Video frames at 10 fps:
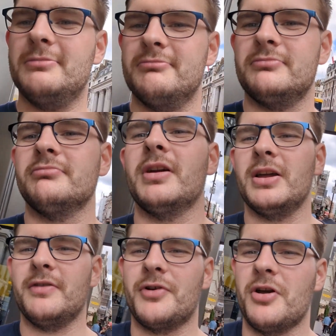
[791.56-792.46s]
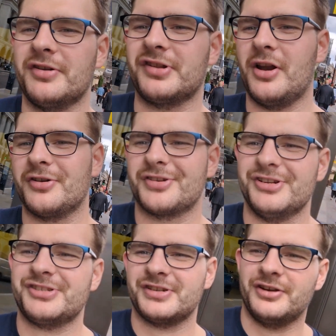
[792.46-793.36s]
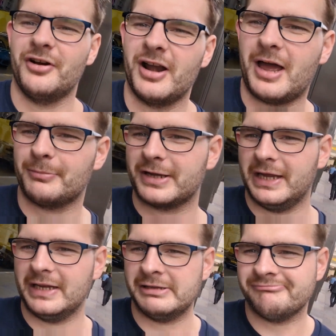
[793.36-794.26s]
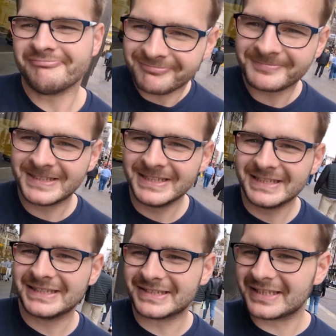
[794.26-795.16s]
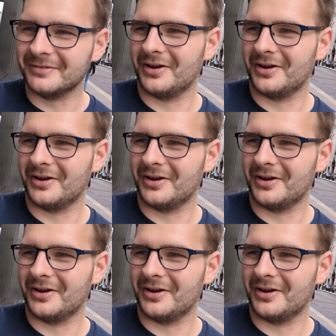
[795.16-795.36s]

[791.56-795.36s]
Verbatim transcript: Um, even though it's a Lotus and not a Lamborghini, still